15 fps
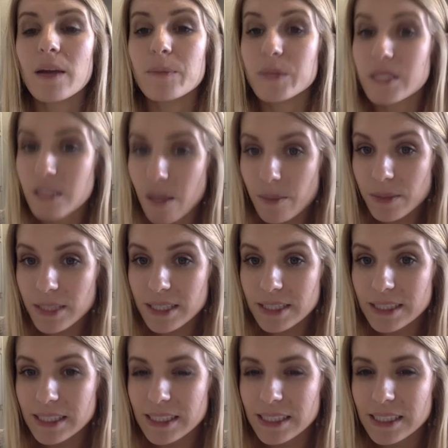
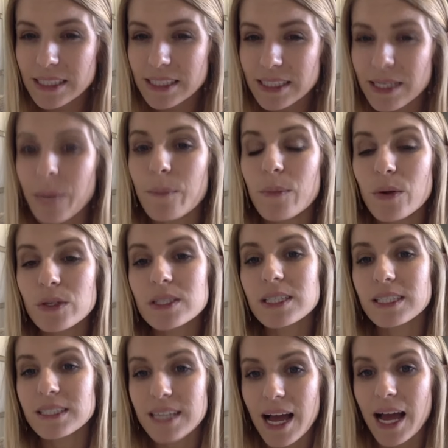subleasing most of
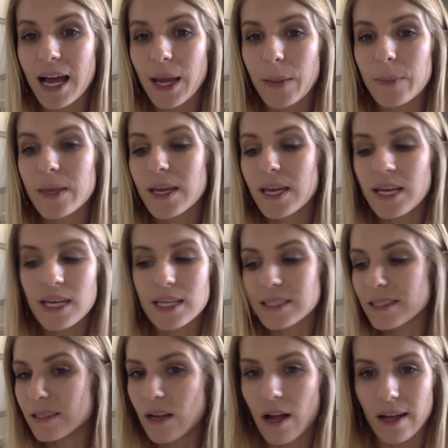the time is
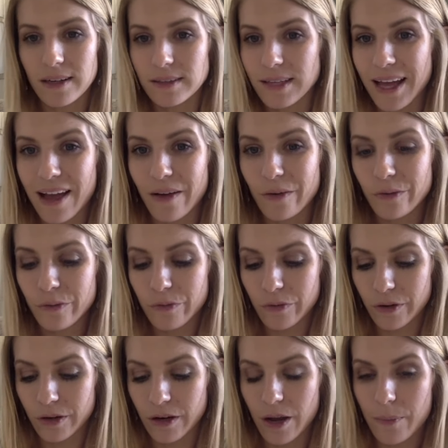not allowed
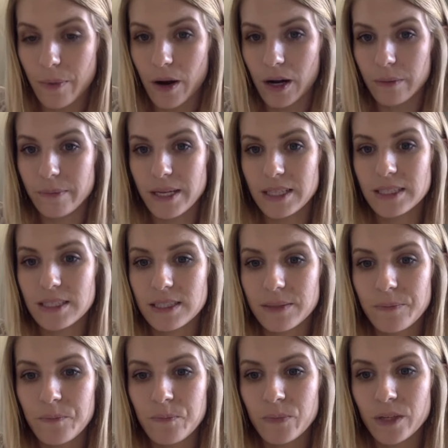for apartments.
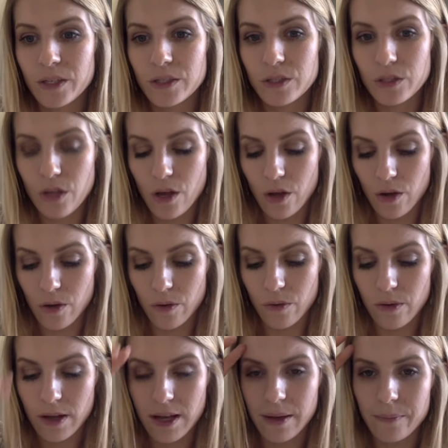So,
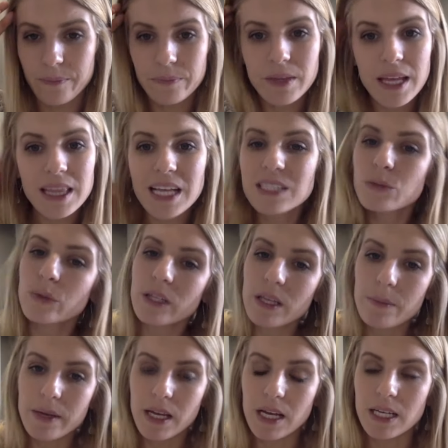and that's really
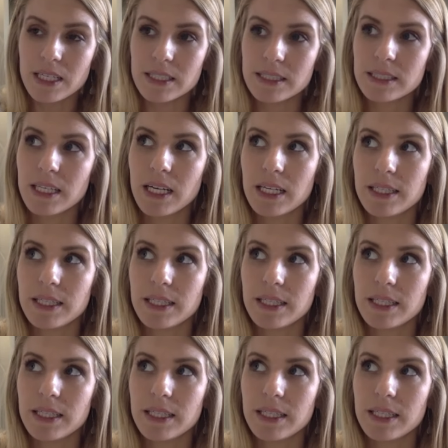because